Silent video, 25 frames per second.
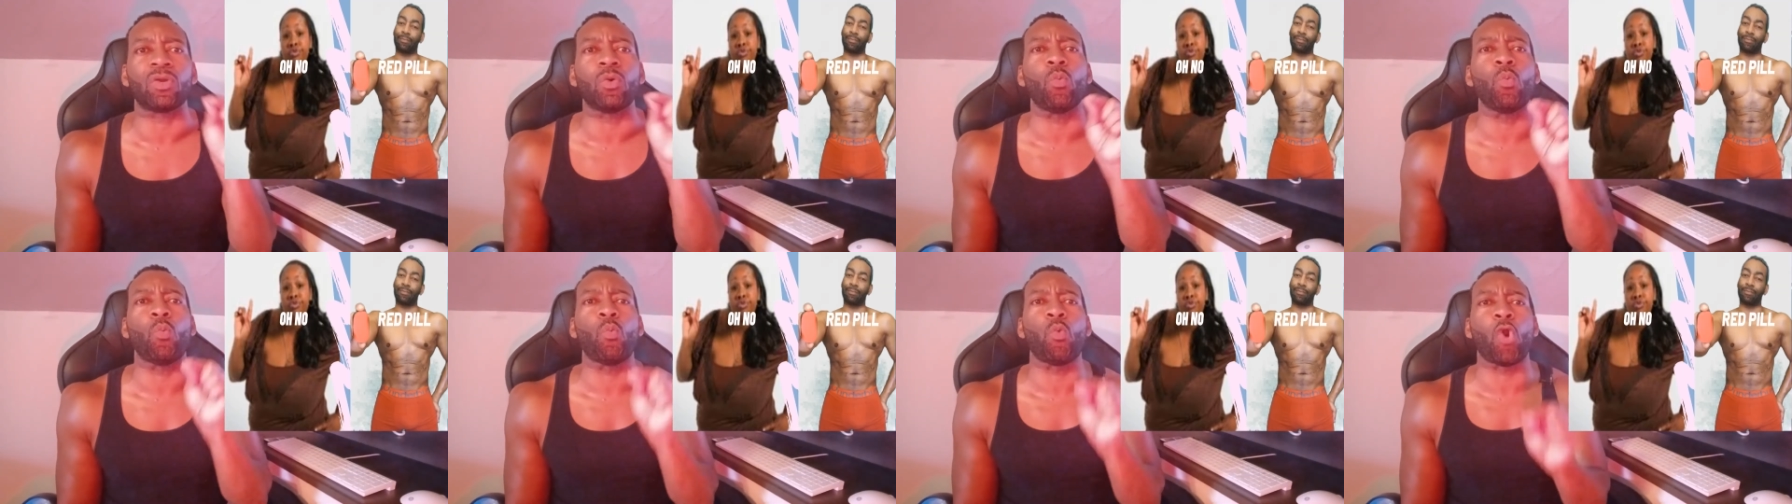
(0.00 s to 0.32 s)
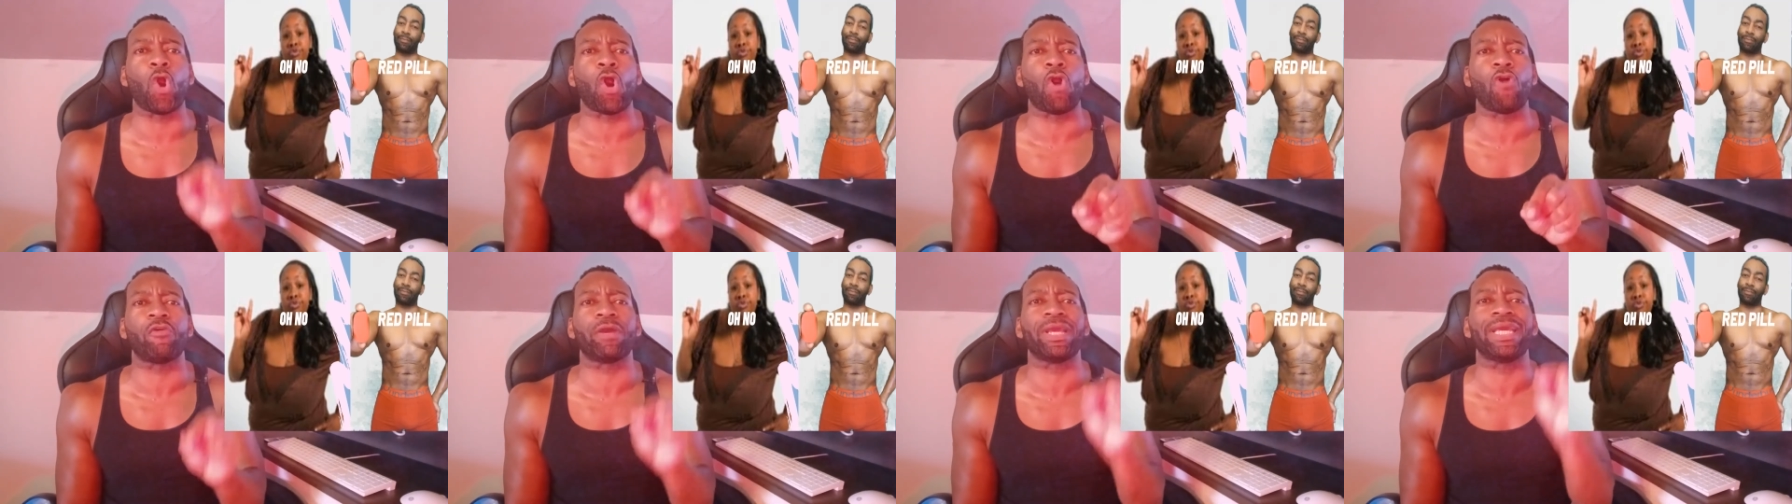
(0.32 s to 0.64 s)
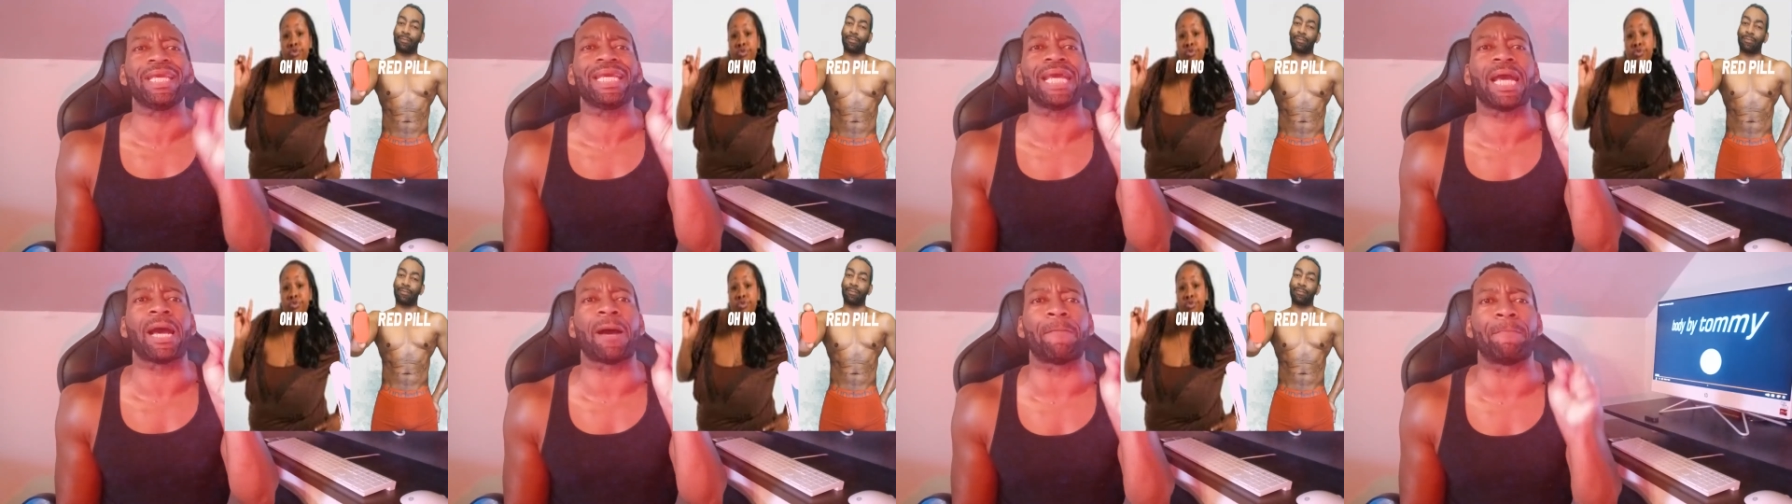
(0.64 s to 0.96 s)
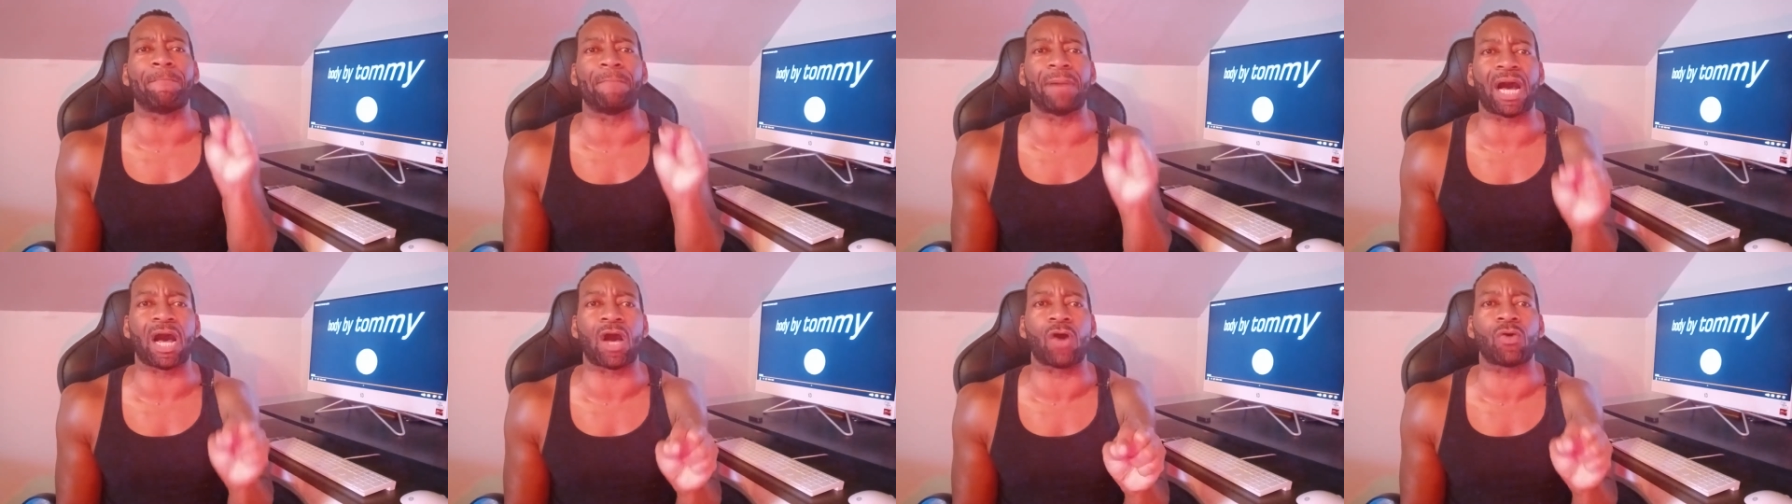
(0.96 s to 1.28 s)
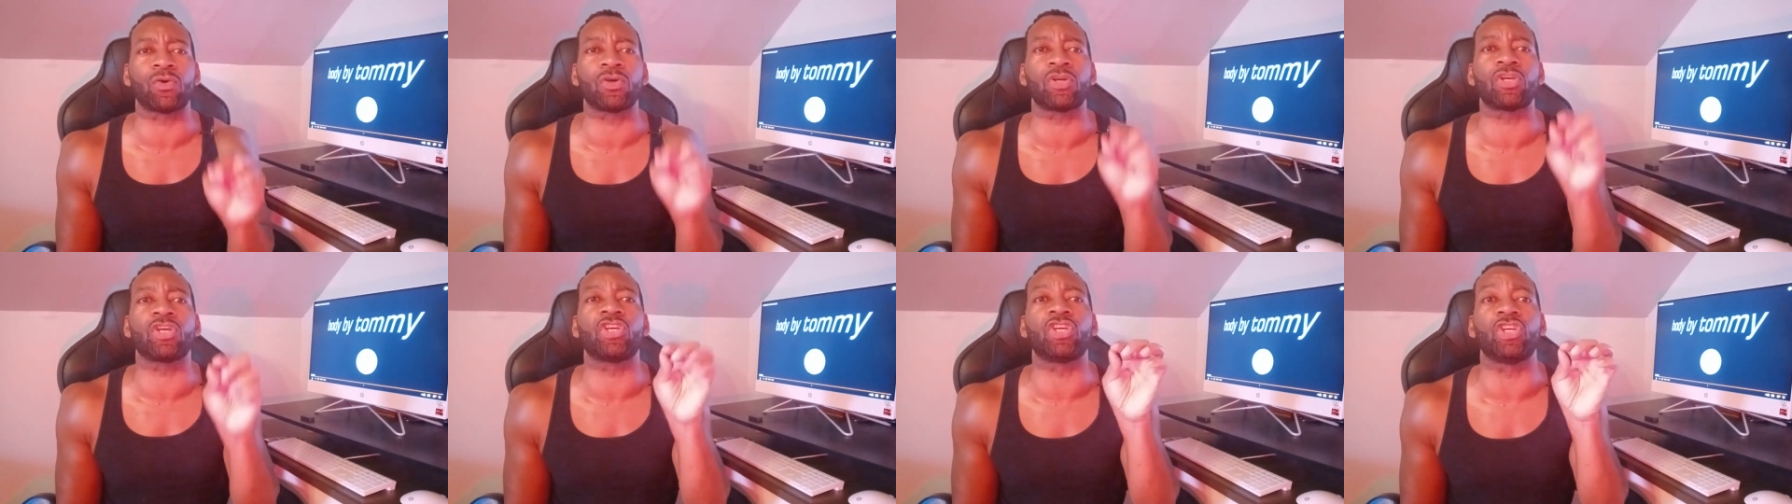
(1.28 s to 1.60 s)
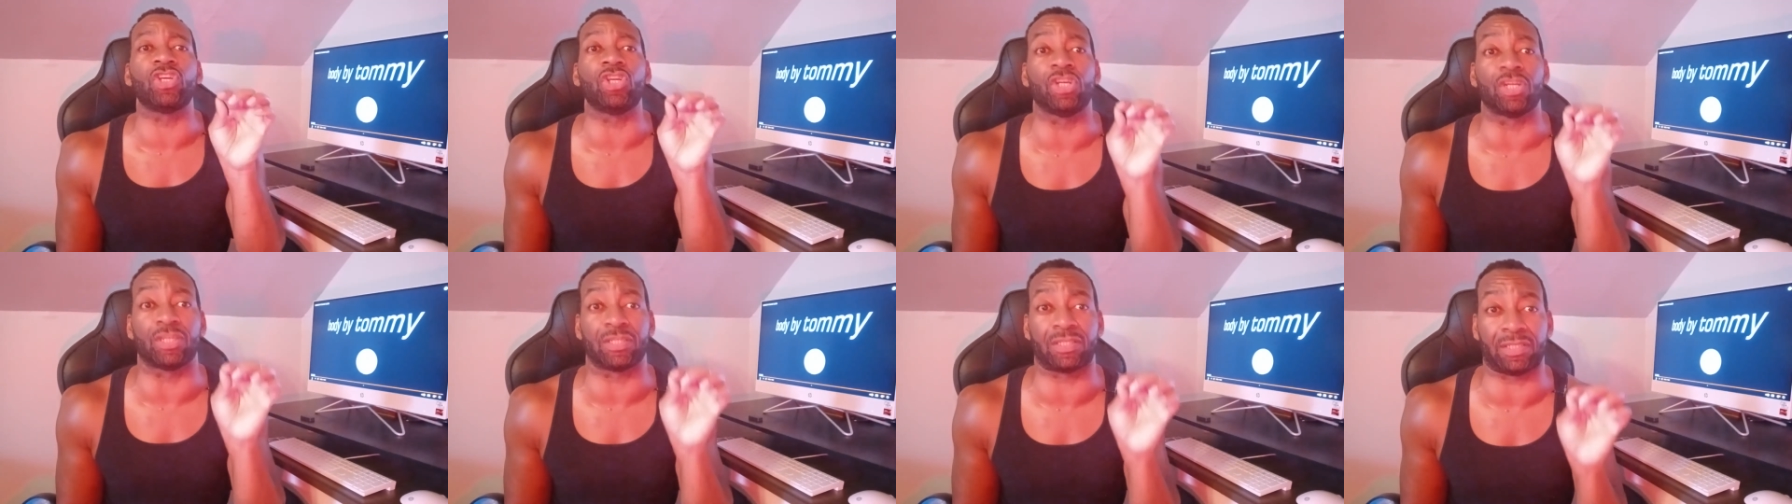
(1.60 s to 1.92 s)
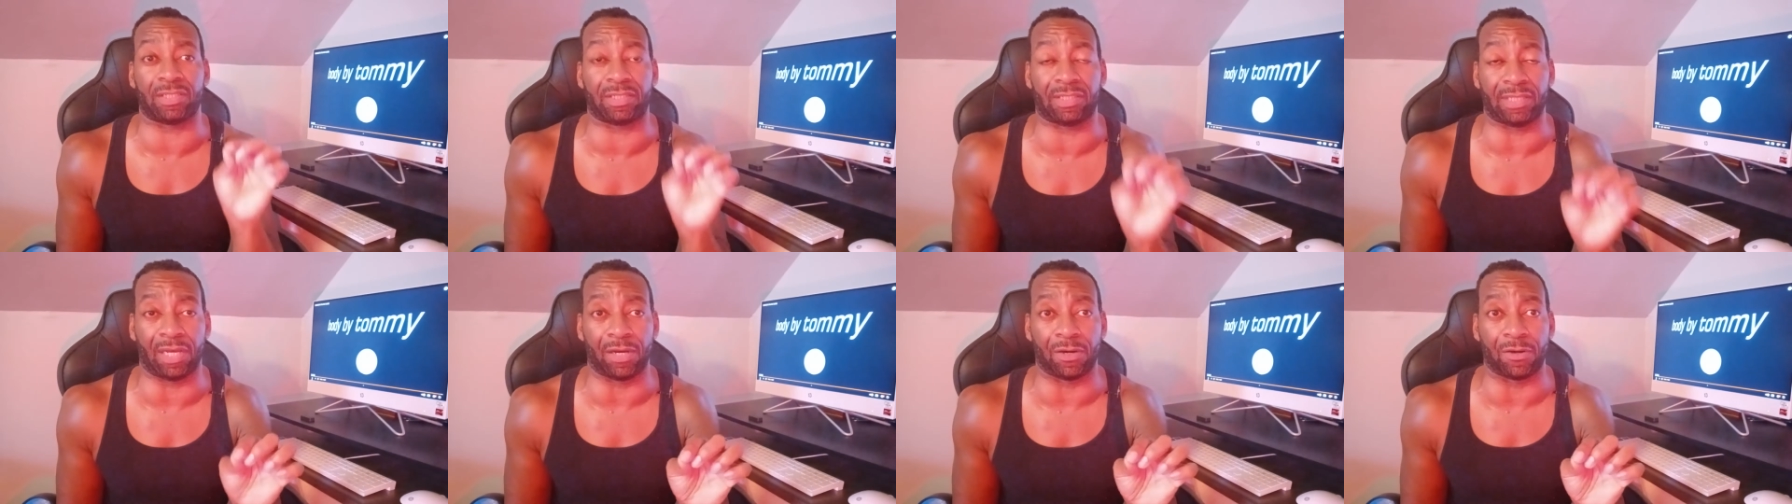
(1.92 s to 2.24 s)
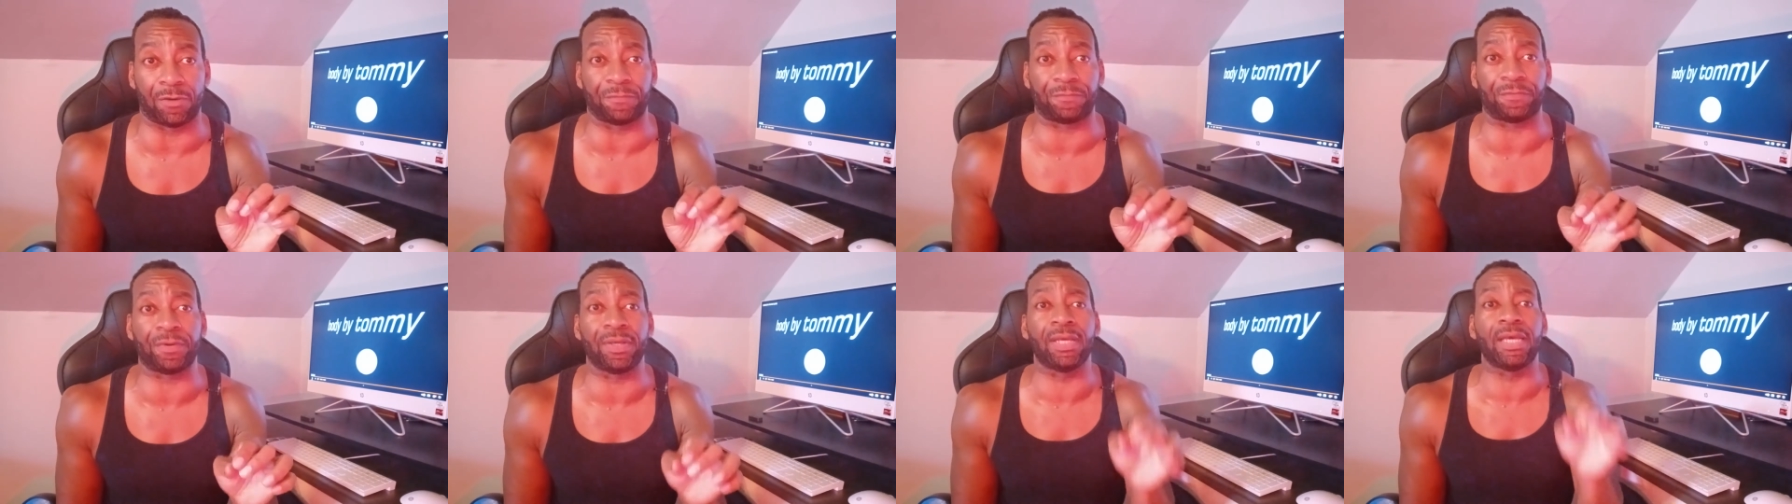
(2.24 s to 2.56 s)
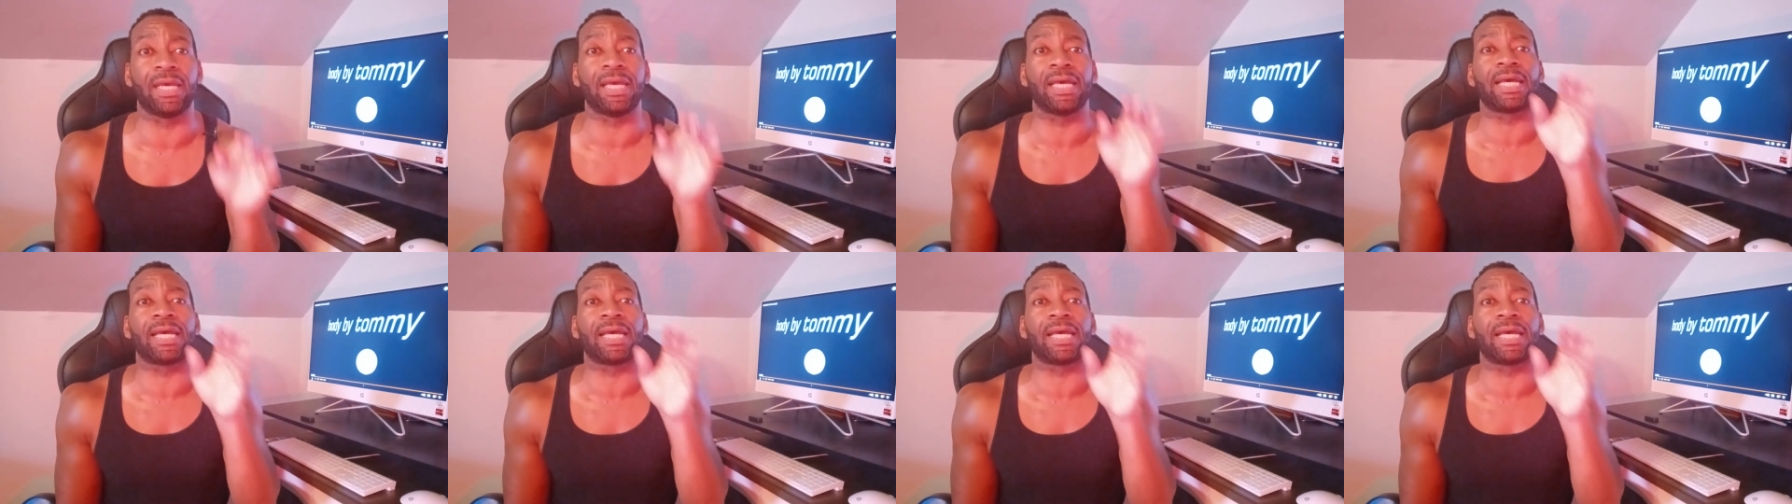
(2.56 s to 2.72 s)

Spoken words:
Worry about yourself.